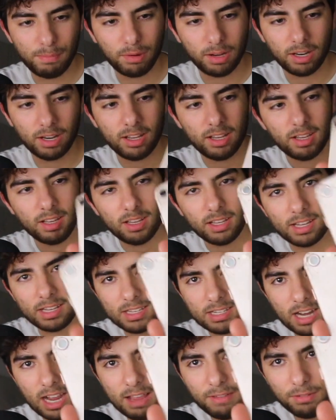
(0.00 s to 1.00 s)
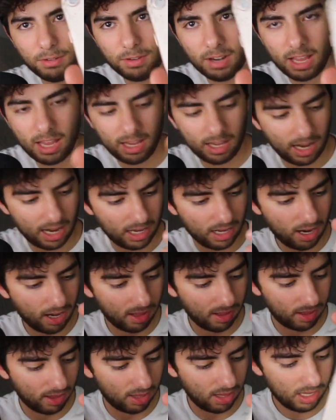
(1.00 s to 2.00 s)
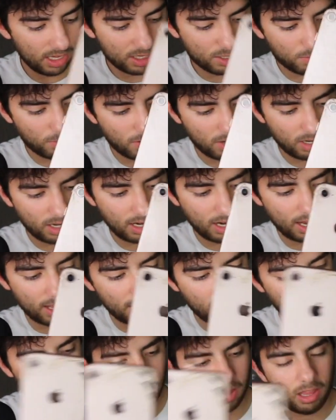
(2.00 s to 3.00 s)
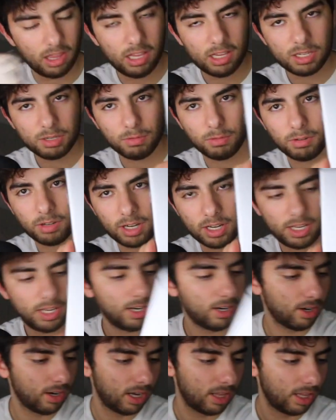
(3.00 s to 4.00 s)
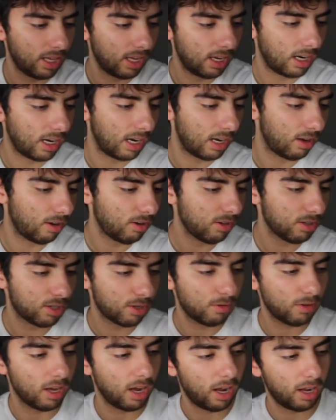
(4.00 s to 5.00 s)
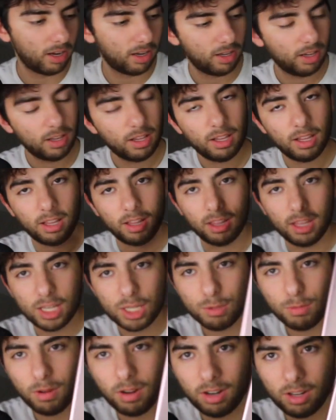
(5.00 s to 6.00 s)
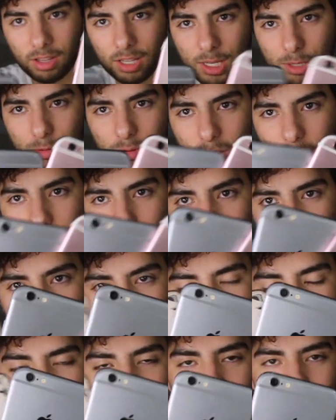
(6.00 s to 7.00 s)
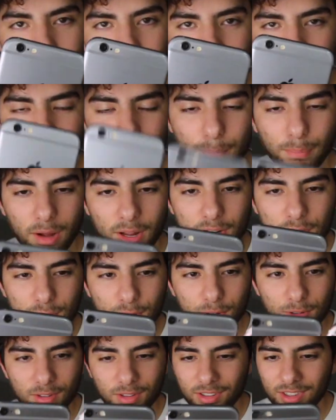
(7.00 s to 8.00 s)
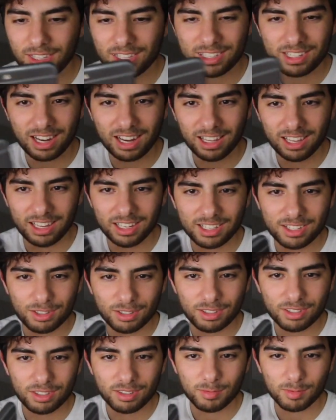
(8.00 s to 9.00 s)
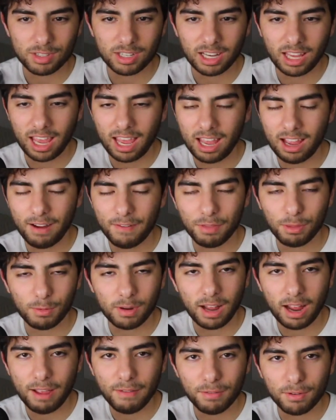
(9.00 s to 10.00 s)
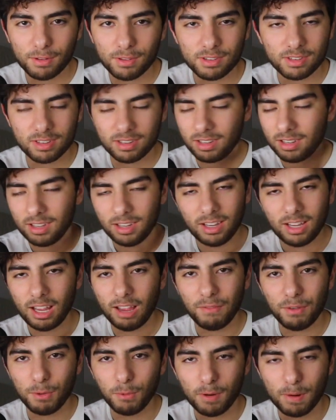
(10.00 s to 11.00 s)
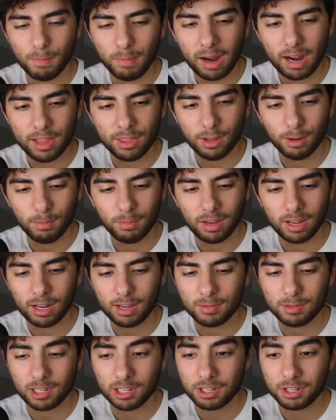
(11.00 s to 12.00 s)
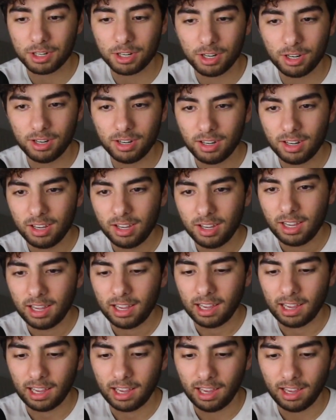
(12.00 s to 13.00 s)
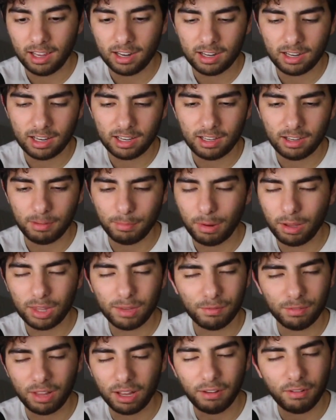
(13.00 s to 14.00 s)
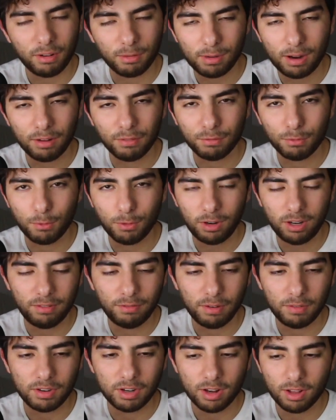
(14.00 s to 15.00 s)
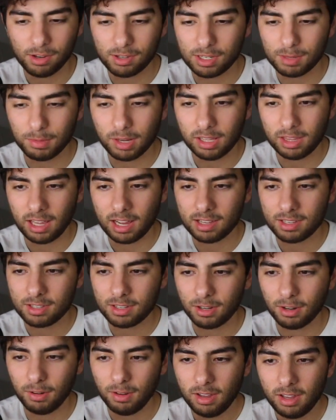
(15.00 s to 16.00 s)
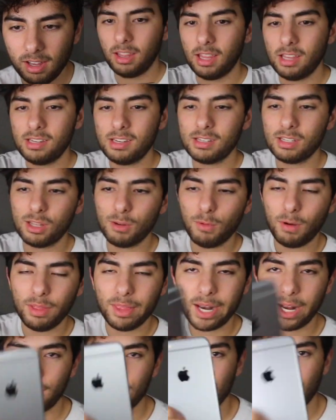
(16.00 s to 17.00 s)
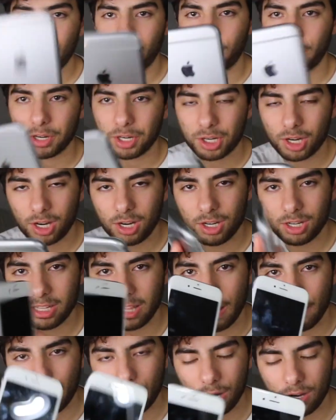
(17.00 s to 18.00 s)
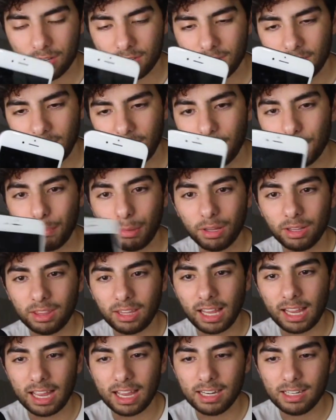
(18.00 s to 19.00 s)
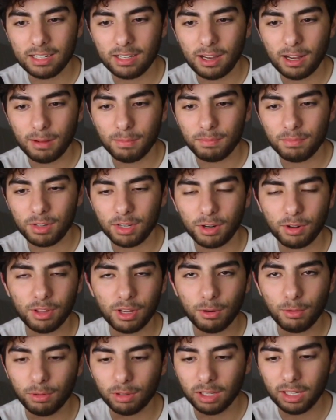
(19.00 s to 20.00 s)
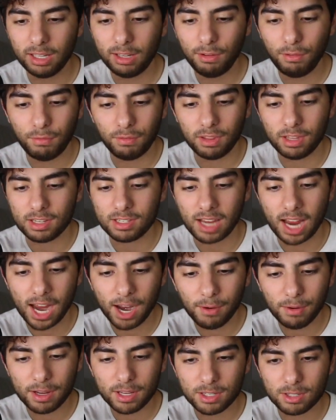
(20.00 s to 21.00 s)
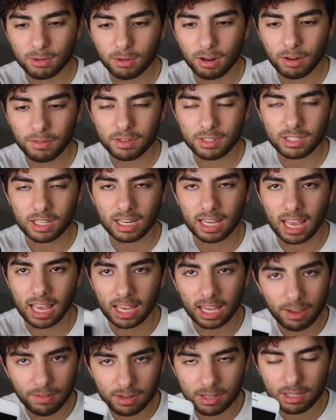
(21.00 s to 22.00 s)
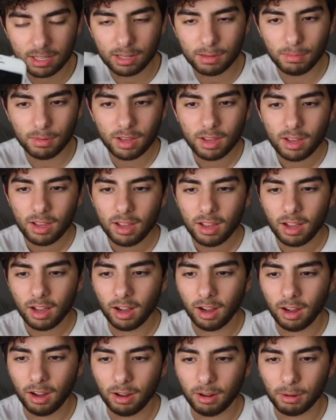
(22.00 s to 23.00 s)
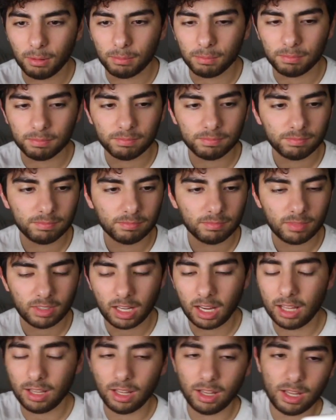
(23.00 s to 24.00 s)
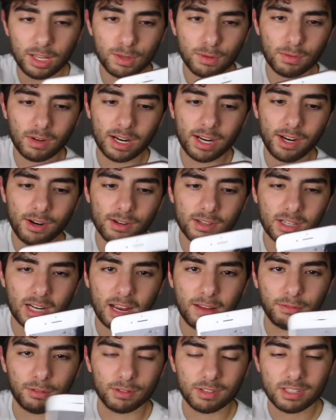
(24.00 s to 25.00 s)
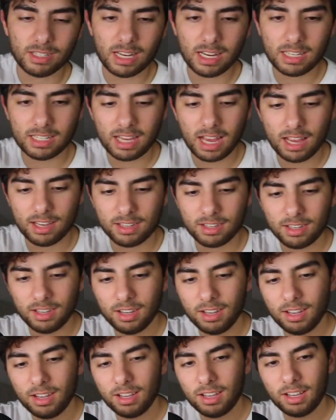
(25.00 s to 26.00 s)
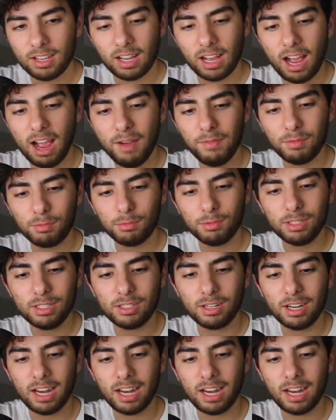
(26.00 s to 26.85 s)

but it's an iPhone 8. I got this one and then this one right here, and then I also got this one. These were the three that I got, like a bundle. This guy was like, hey, I have 3 iPhones if you want to buy them. And I was like, sure. And I bought them for like around $40-$50, something like that. So this is the one that I was going to return to that person, but they ended up, they don't live in this area, so obviously I can't give it to them. And then this one right here is an iPhone 6s. I haven't really